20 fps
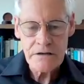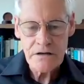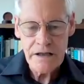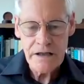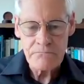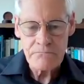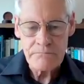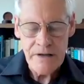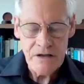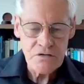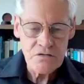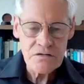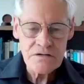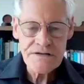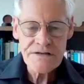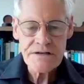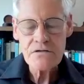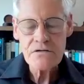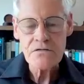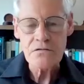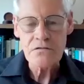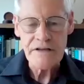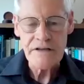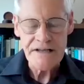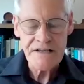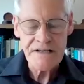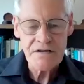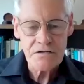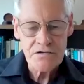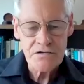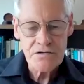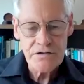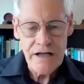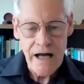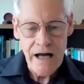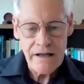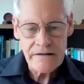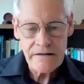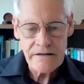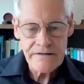like minerals, or
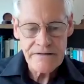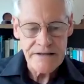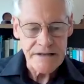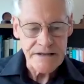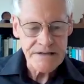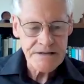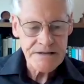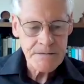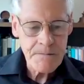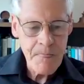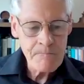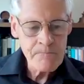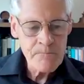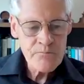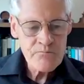exclude other things.